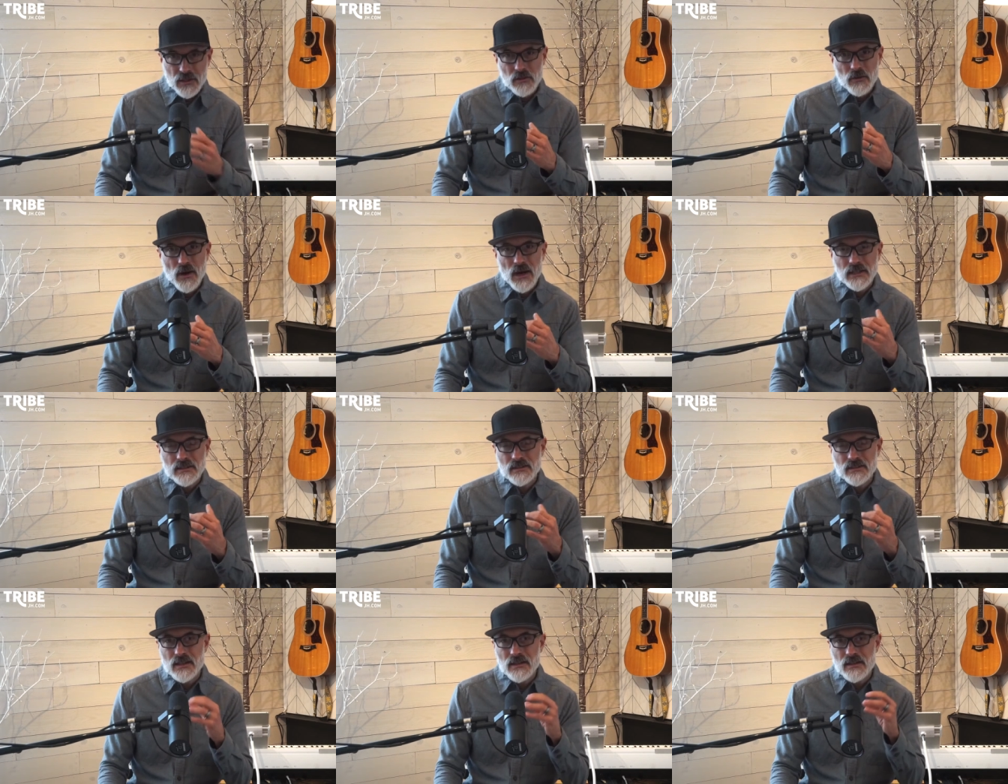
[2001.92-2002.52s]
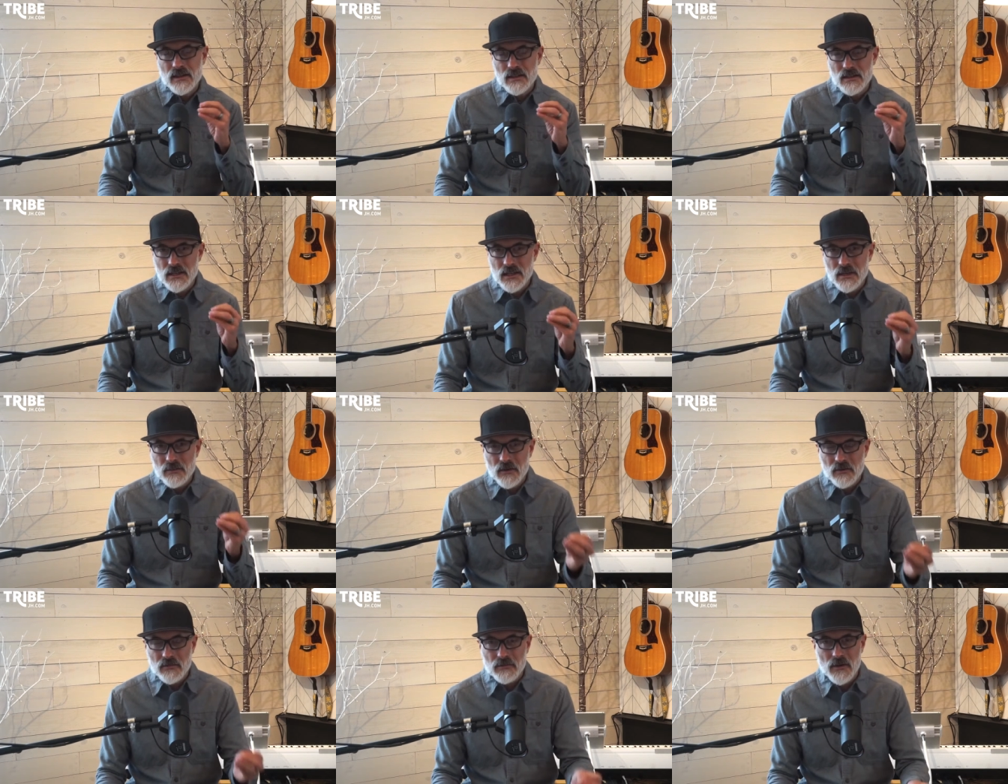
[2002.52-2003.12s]
do I see the
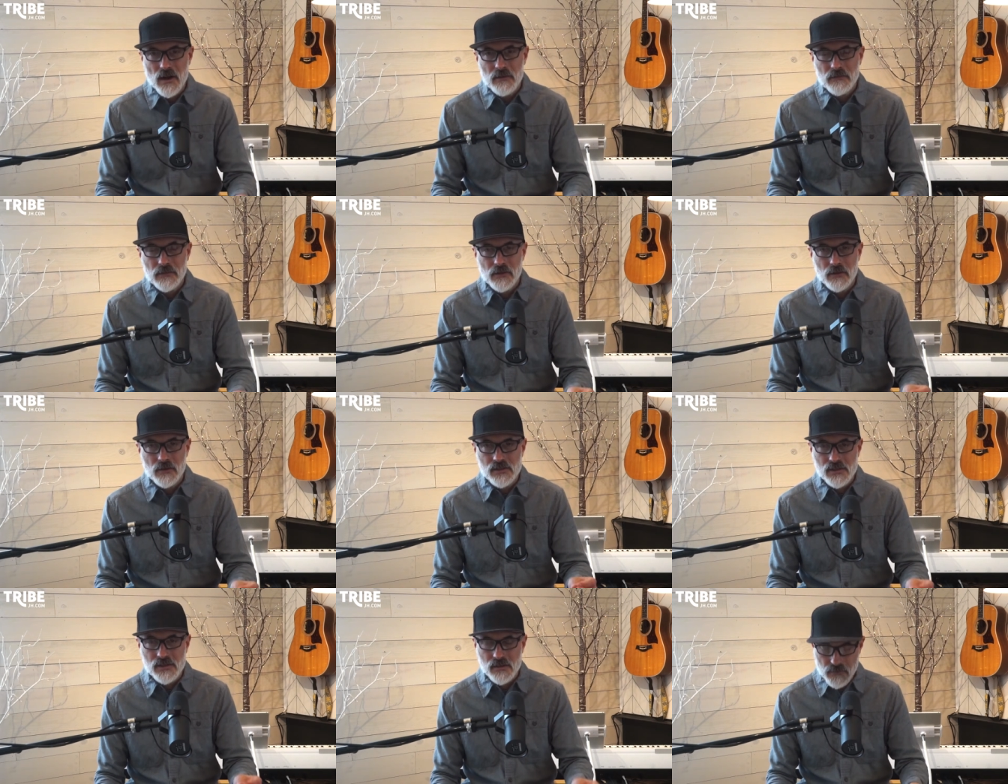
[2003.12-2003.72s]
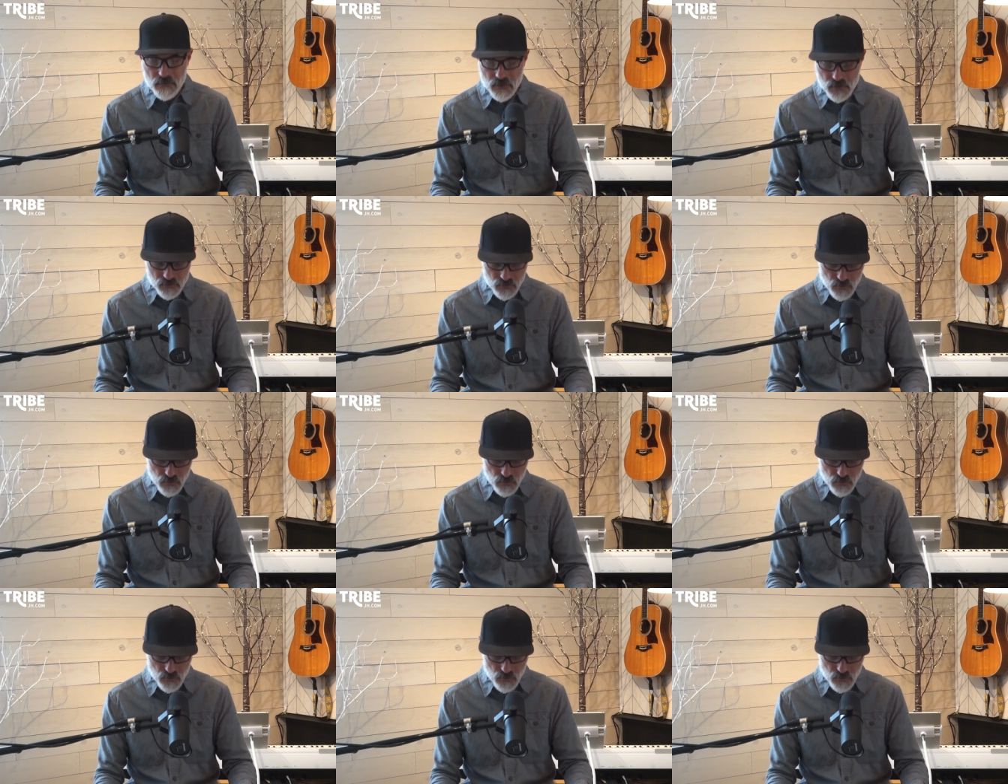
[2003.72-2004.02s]
theme of refuge in verse